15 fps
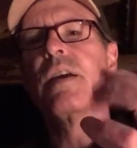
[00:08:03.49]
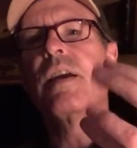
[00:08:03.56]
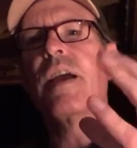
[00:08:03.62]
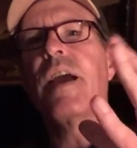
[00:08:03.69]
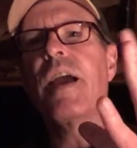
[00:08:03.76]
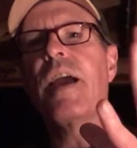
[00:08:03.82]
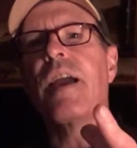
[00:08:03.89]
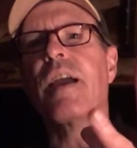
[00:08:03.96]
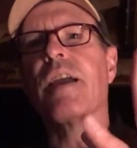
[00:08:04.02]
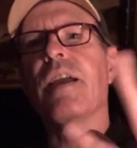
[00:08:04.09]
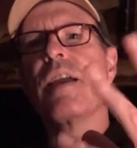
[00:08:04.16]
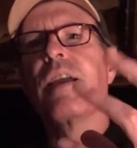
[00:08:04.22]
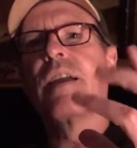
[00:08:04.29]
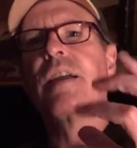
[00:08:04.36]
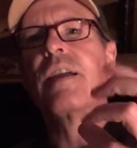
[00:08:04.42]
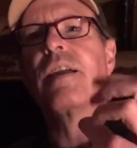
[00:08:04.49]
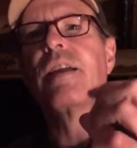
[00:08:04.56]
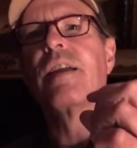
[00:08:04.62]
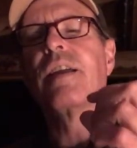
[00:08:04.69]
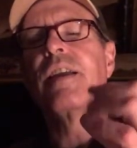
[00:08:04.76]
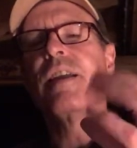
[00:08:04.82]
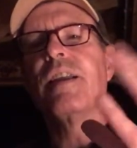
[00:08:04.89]
hey,
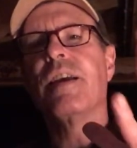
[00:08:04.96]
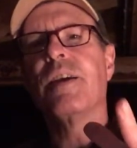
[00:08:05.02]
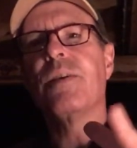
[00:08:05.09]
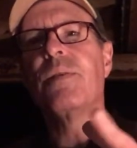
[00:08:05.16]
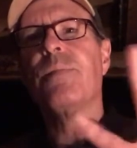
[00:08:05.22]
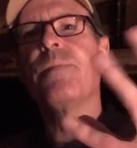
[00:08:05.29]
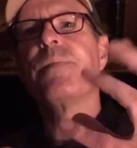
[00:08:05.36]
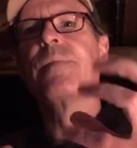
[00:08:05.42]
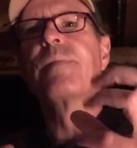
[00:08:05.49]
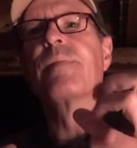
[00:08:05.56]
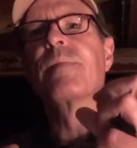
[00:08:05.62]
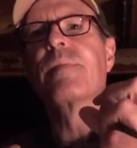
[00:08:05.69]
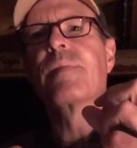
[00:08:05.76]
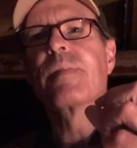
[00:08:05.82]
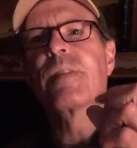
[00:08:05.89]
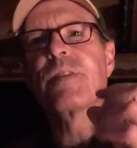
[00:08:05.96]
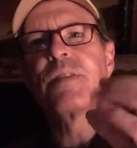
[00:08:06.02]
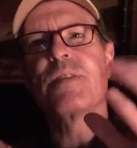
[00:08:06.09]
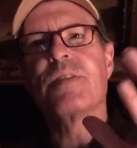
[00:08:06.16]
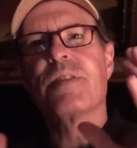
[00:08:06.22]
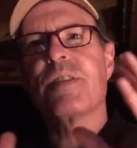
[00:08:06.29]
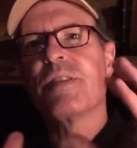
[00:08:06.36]
you know,
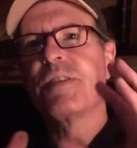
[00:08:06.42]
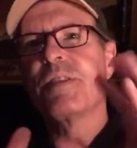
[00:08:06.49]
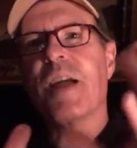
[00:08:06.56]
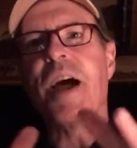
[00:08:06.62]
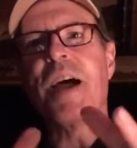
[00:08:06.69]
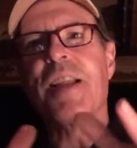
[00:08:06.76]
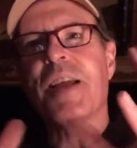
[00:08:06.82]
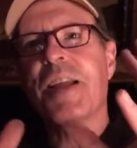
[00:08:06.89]
it's not,